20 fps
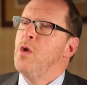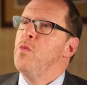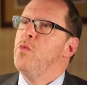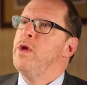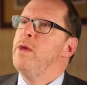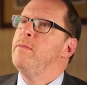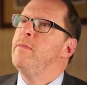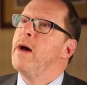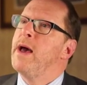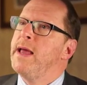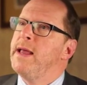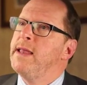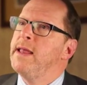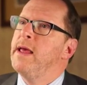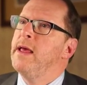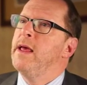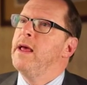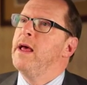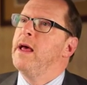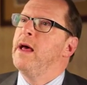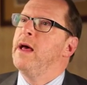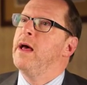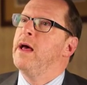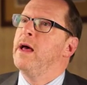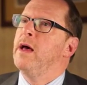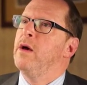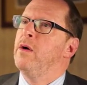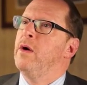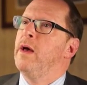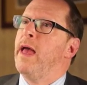we might
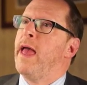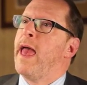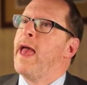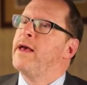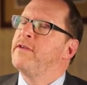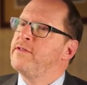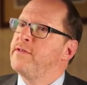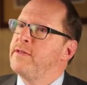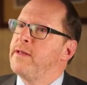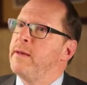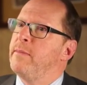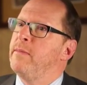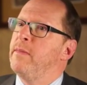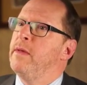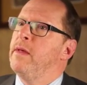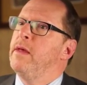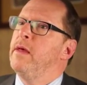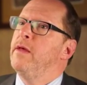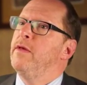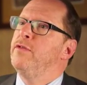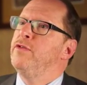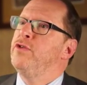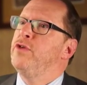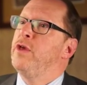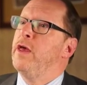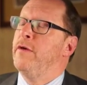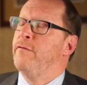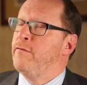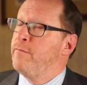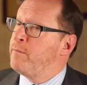ask them,
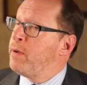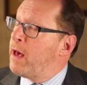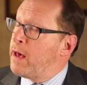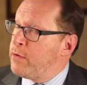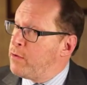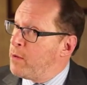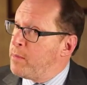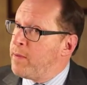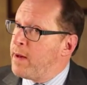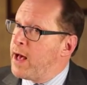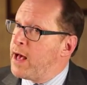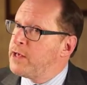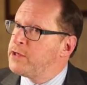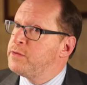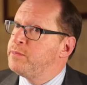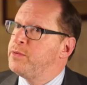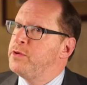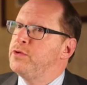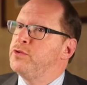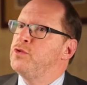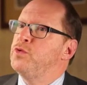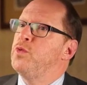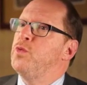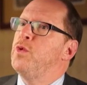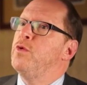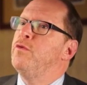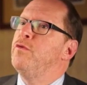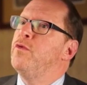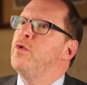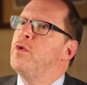if at all possible,
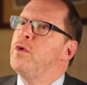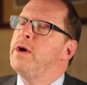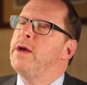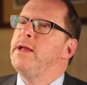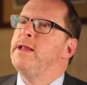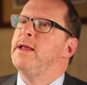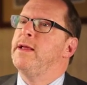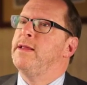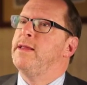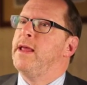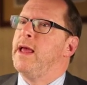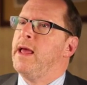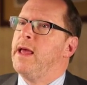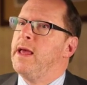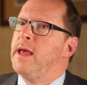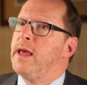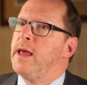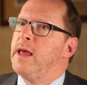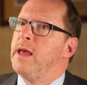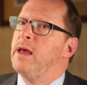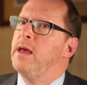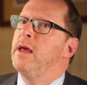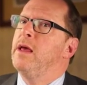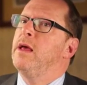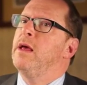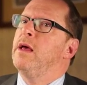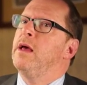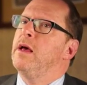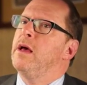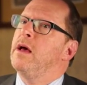to avoid taking
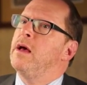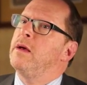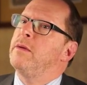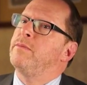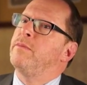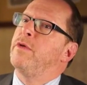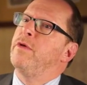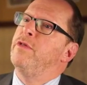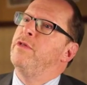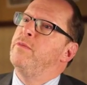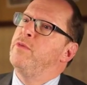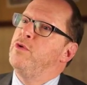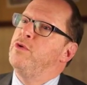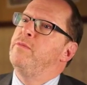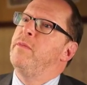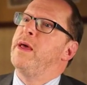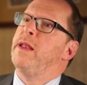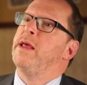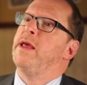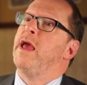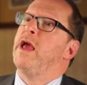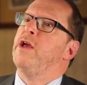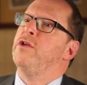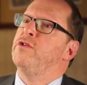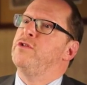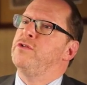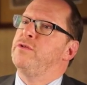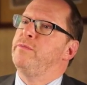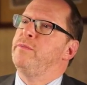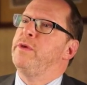mood
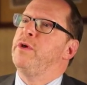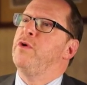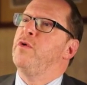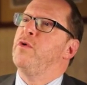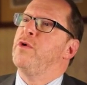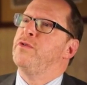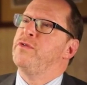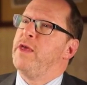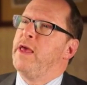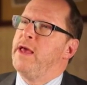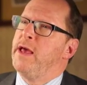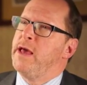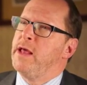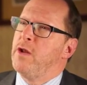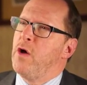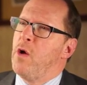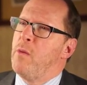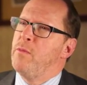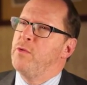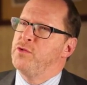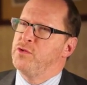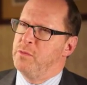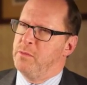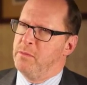medications because it can almost